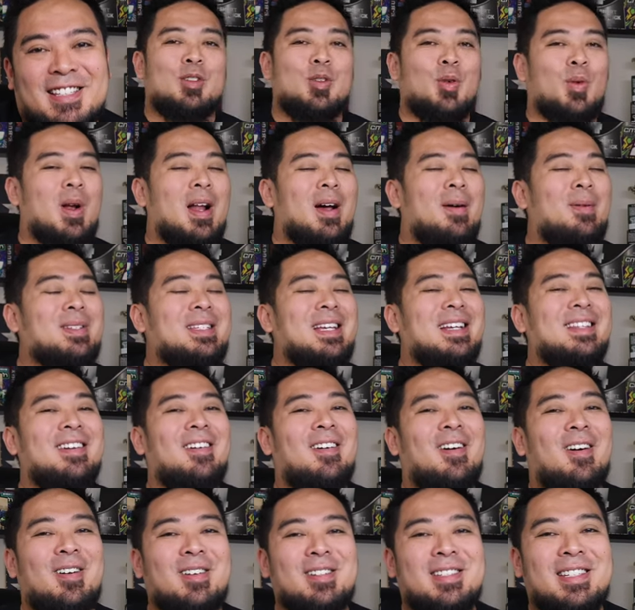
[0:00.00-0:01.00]
So when I was at the
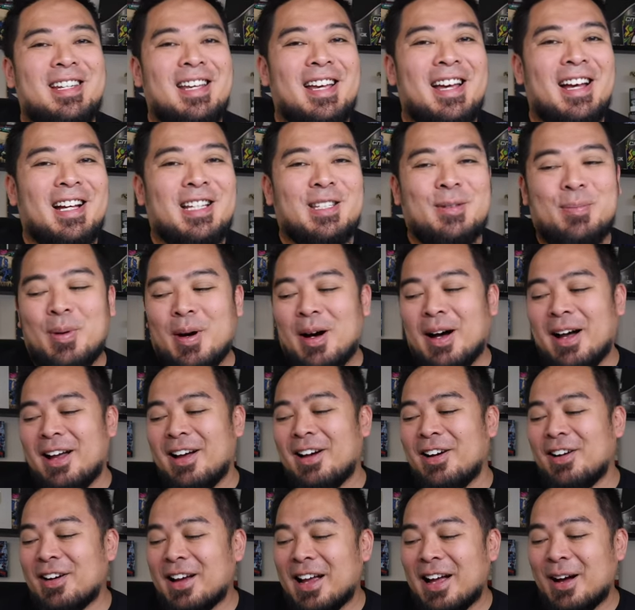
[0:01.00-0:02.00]
RC Expo,
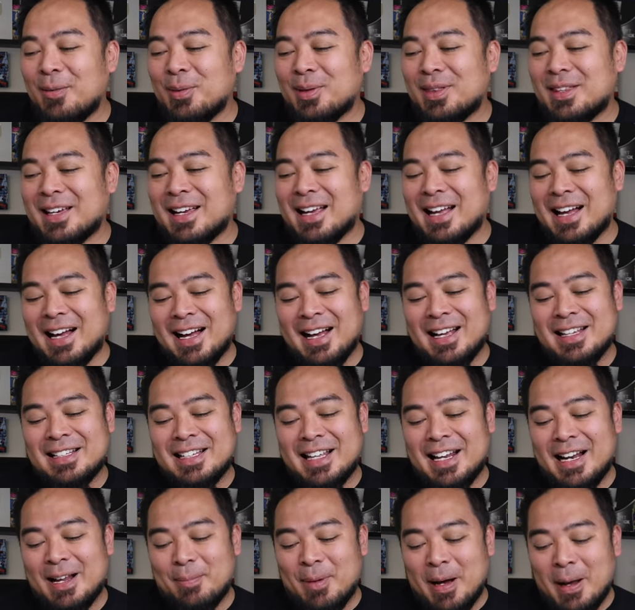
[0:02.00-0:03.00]
I hung out with the guys
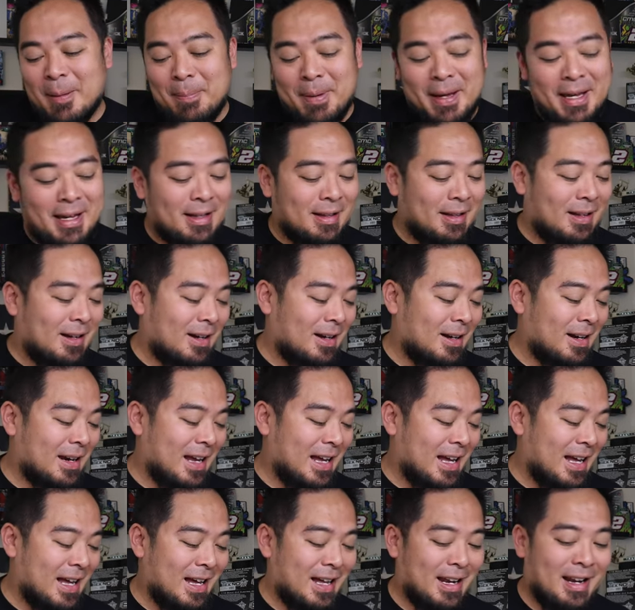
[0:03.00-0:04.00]
at MIP a lot,
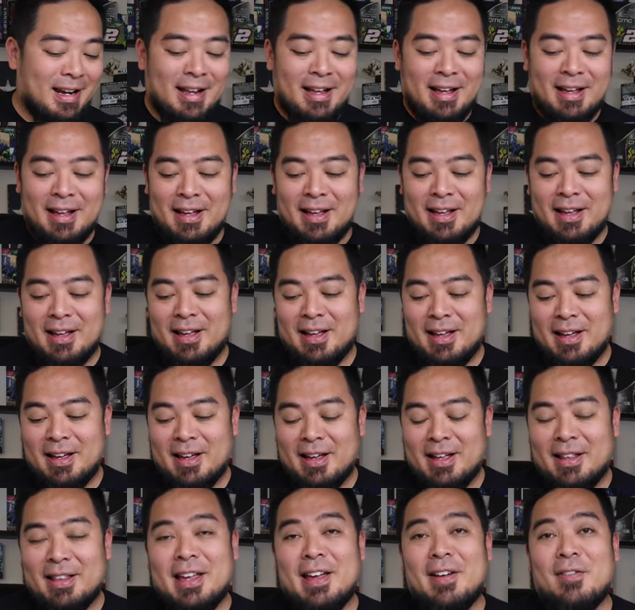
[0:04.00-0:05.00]
and
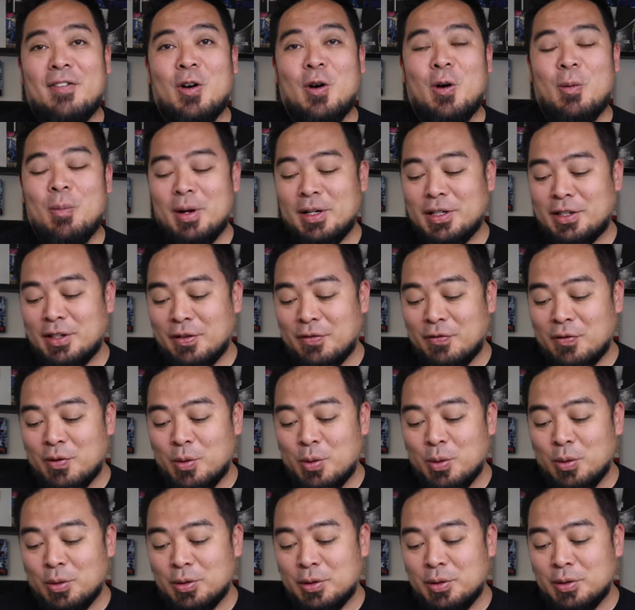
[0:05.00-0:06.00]
they have a whole bunch of
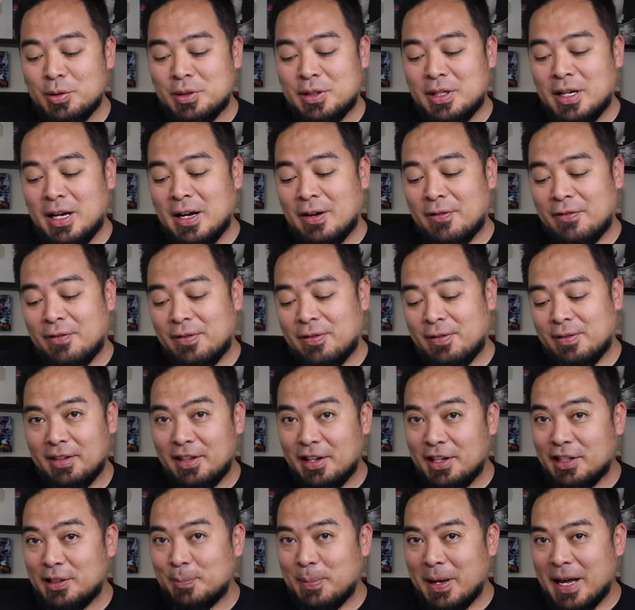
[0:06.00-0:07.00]
cool new stuff.
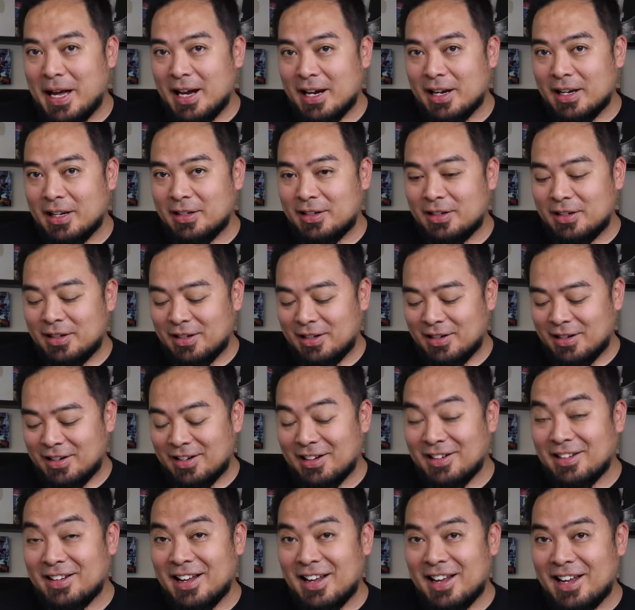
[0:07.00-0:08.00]
This package
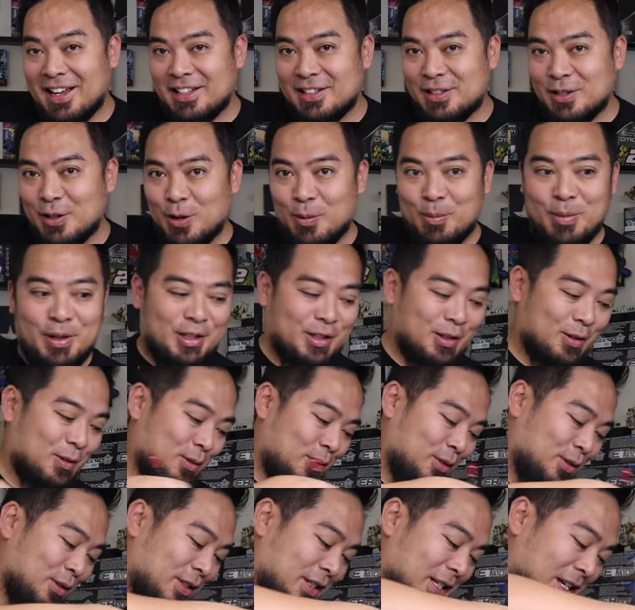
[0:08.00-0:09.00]
contains a whole bunch of
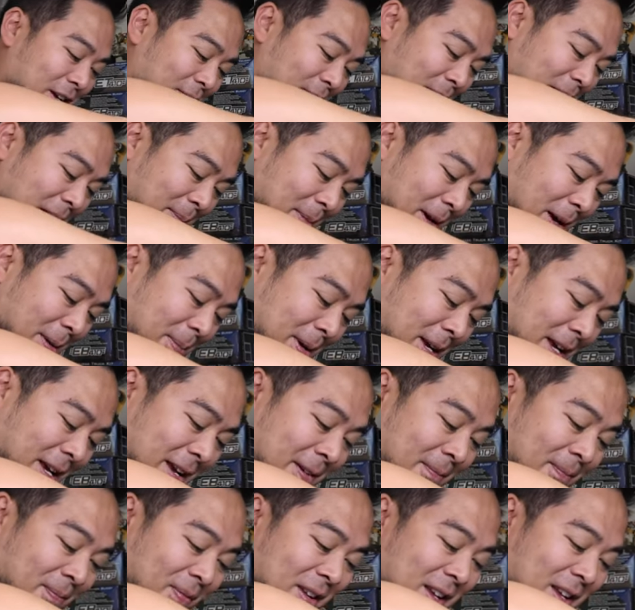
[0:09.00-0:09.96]
cool new stuff by MIP.